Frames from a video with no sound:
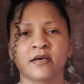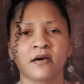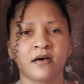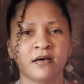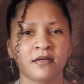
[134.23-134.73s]

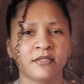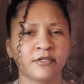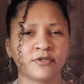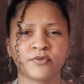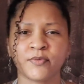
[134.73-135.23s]

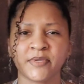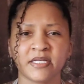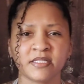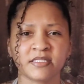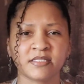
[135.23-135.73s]
the
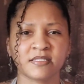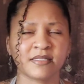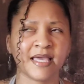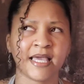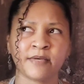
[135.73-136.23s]
Caribbeans
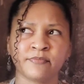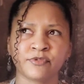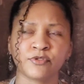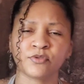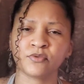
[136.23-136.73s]
came
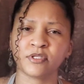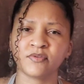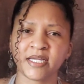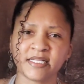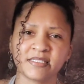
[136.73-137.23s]
to the
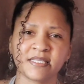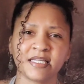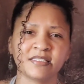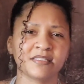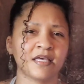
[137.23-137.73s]
United
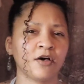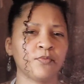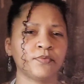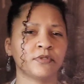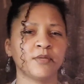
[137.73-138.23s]
States to
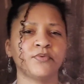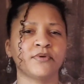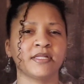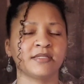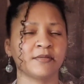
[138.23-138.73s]
help
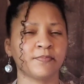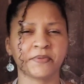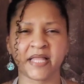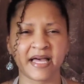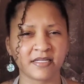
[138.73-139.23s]
liberate the
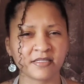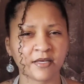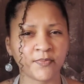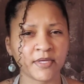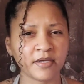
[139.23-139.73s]
blacks
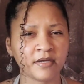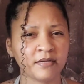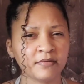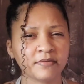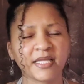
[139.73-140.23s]
up
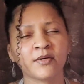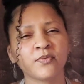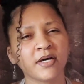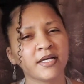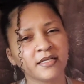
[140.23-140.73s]
here. Like
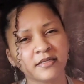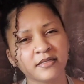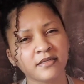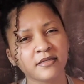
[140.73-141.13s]
what?